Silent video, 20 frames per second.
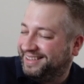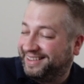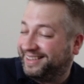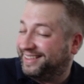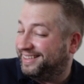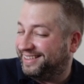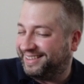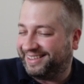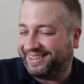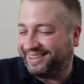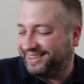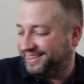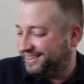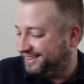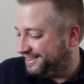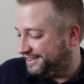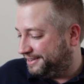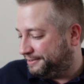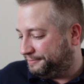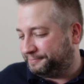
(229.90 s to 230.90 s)
Uh,
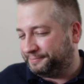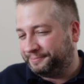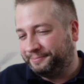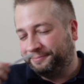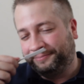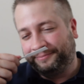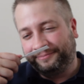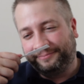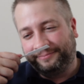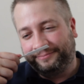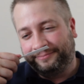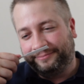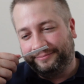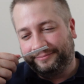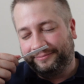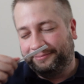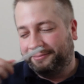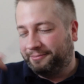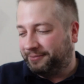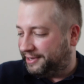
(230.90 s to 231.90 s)
yeah.
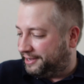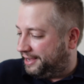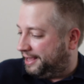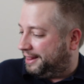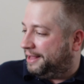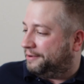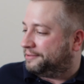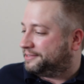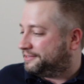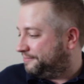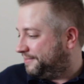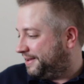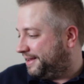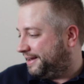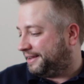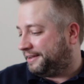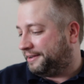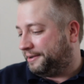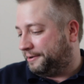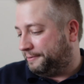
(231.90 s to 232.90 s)
Okay, that was
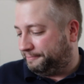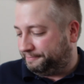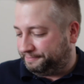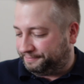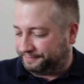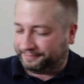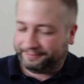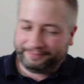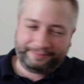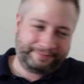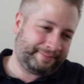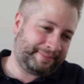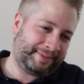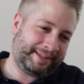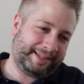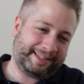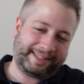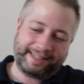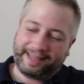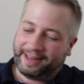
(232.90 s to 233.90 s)
Armani
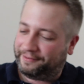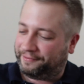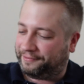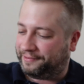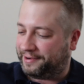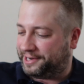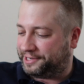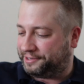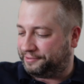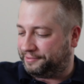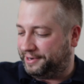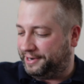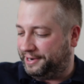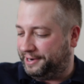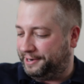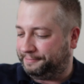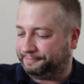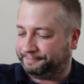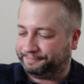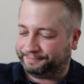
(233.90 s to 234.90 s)
Let's get a fresh one
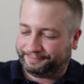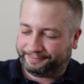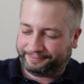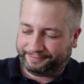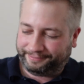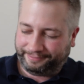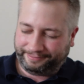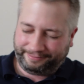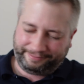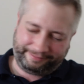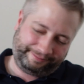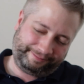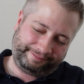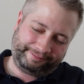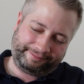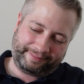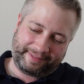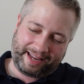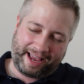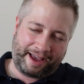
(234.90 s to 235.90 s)
here.
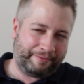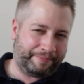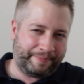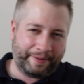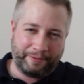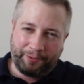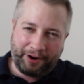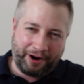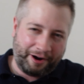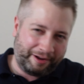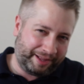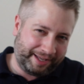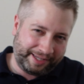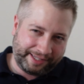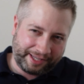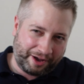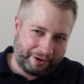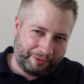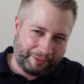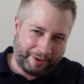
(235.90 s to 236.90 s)
I've been wearing these
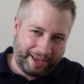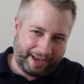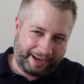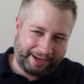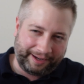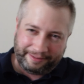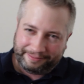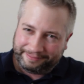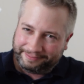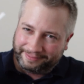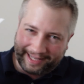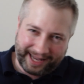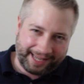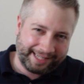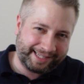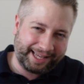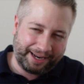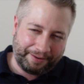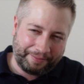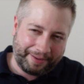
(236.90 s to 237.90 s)
all week,
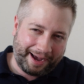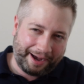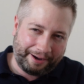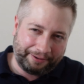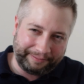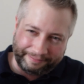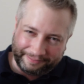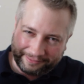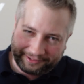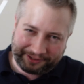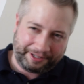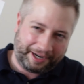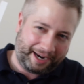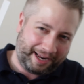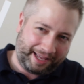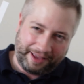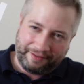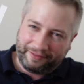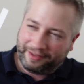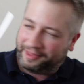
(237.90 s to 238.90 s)
testing them out, try
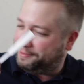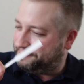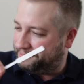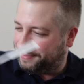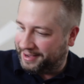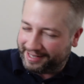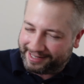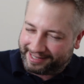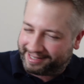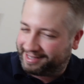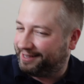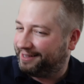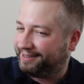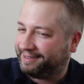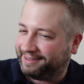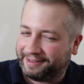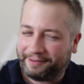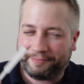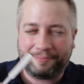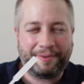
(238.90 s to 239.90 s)
to give you the best
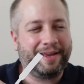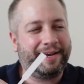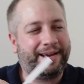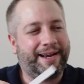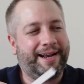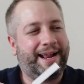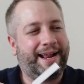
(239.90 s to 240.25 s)
opinion